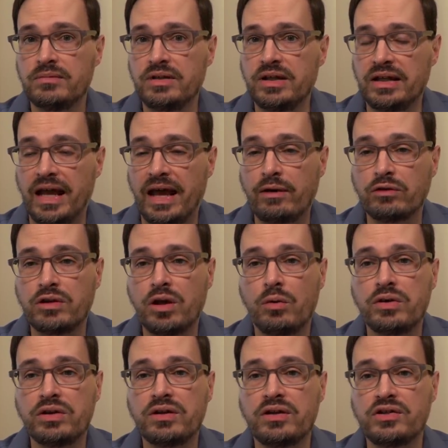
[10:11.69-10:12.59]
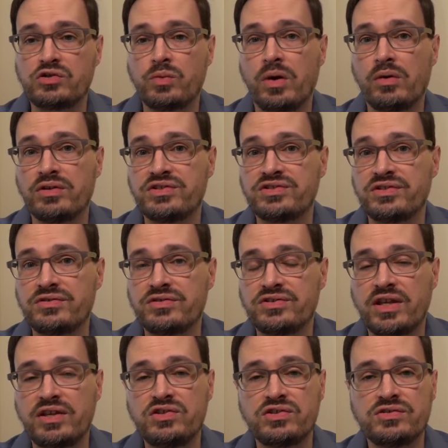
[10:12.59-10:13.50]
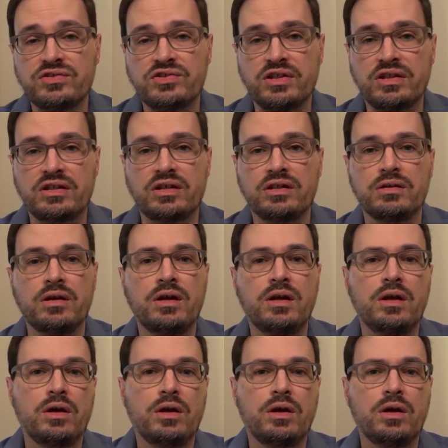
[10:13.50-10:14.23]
and outgoing as well as sensation seeking.